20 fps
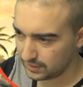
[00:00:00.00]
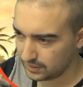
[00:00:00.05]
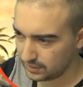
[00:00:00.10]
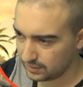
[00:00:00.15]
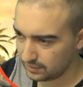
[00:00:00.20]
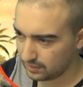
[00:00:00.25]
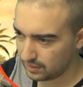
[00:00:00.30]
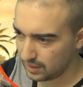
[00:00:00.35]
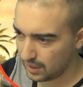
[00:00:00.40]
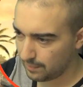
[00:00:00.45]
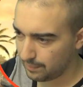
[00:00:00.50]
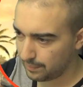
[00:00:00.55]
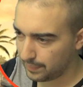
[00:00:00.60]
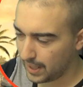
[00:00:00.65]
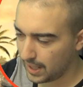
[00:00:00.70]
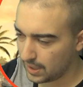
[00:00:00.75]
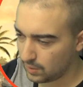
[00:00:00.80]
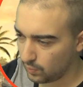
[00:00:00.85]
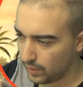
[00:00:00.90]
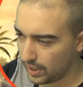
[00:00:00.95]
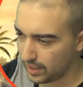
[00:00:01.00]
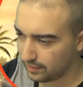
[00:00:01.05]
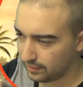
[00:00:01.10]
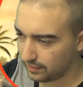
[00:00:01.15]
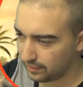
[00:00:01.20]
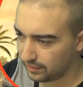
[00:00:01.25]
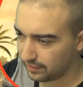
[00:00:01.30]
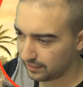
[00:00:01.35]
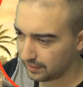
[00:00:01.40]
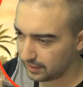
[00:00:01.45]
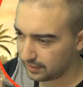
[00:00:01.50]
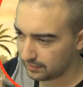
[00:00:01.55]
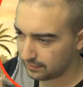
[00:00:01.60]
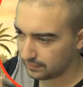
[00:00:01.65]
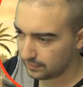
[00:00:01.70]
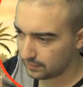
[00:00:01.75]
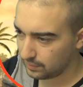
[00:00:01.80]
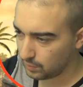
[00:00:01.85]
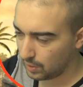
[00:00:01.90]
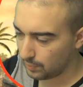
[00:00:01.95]
All right, pen width,
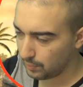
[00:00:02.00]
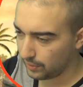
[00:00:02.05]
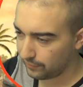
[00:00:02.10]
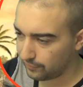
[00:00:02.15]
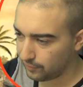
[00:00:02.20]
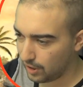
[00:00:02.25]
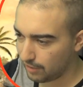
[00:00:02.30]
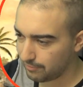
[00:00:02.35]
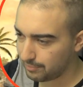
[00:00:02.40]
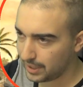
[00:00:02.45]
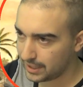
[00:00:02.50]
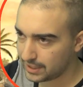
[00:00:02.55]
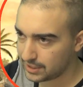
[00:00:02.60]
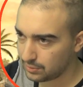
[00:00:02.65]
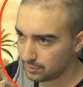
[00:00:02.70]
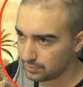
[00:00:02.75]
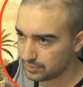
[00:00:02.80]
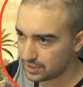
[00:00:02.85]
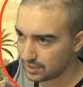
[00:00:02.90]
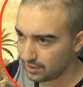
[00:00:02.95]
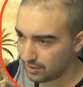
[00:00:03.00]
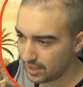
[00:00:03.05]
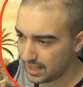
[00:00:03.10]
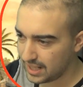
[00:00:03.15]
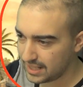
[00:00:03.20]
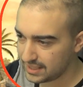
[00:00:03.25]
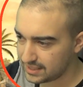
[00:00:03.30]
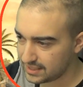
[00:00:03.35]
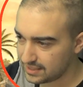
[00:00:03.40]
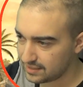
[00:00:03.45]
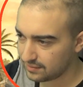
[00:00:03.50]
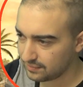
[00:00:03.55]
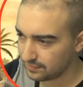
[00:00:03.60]
1.5 pixels, nice.